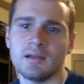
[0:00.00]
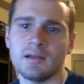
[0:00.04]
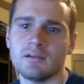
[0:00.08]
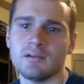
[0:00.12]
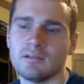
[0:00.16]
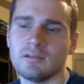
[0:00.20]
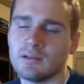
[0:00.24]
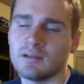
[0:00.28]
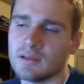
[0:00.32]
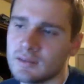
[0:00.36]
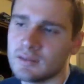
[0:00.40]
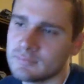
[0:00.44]

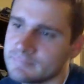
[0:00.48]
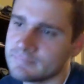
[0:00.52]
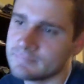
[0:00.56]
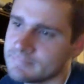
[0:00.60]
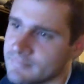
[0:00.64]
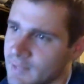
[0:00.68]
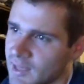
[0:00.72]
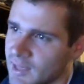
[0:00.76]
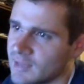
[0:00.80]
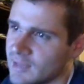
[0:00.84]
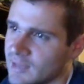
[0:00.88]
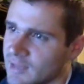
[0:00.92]
don't
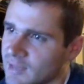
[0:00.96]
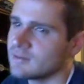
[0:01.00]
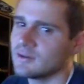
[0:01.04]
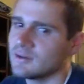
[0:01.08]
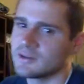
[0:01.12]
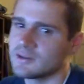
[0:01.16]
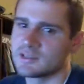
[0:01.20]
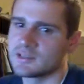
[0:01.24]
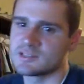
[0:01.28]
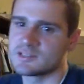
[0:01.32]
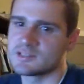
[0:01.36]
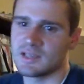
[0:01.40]
know,
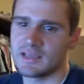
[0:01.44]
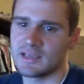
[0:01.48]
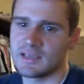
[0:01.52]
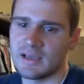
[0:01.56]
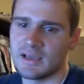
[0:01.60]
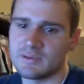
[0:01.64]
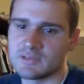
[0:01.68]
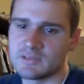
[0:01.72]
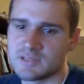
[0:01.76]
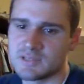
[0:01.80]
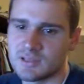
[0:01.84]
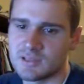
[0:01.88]
because like I
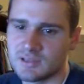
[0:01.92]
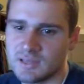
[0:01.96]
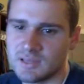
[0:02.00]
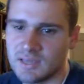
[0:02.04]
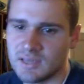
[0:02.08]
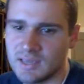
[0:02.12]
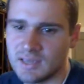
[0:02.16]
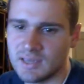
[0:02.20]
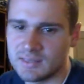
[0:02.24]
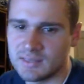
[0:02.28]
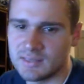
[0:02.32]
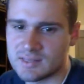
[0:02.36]
was
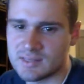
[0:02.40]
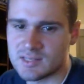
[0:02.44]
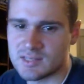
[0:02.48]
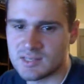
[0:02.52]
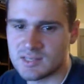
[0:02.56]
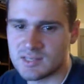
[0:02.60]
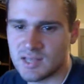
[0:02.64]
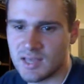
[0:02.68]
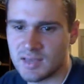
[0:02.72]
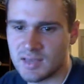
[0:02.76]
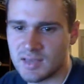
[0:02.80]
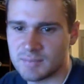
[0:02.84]
looking at the
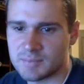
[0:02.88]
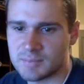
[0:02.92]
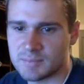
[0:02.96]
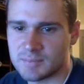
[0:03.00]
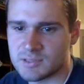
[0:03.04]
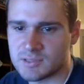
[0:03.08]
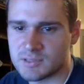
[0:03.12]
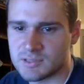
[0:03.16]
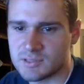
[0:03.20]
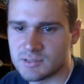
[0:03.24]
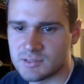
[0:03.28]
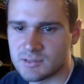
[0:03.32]

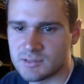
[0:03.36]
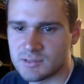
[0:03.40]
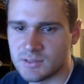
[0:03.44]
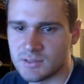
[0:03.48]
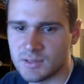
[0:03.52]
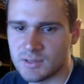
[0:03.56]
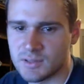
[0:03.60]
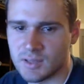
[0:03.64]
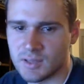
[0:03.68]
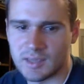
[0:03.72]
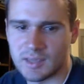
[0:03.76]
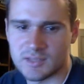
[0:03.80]
steps.
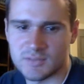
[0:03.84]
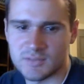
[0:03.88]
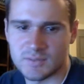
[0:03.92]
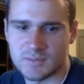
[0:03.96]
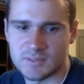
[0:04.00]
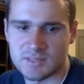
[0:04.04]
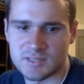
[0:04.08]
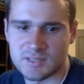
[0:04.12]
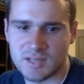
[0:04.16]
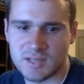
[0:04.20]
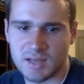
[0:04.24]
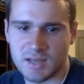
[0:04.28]
I guess we can
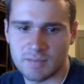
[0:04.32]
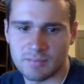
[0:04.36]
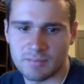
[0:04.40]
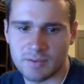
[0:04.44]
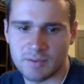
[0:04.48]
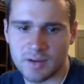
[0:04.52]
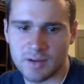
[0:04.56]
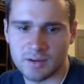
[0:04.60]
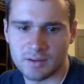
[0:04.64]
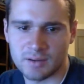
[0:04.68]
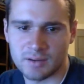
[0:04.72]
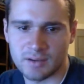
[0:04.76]
stop
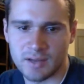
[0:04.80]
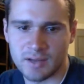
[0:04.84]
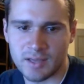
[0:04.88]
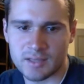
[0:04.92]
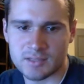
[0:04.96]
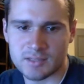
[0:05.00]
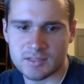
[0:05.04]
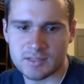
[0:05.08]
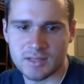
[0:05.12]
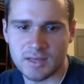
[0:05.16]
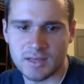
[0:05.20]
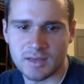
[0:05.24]

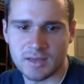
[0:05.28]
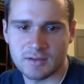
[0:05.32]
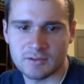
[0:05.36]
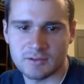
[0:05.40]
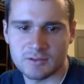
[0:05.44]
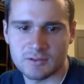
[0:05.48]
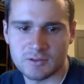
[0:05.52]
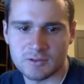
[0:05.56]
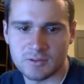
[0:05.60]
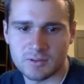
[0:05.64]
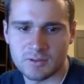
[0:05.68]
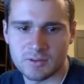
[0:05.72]
broadcast now.
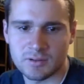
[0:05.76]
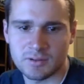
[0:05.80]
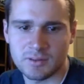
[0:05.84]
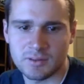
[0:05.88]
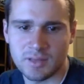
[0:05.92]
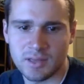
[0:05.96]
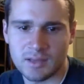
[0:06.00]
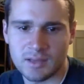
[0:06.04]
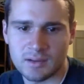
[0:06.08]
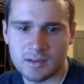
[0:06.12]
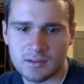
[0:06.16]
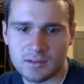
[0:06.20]
So we're gonna do
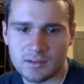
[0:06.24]
that.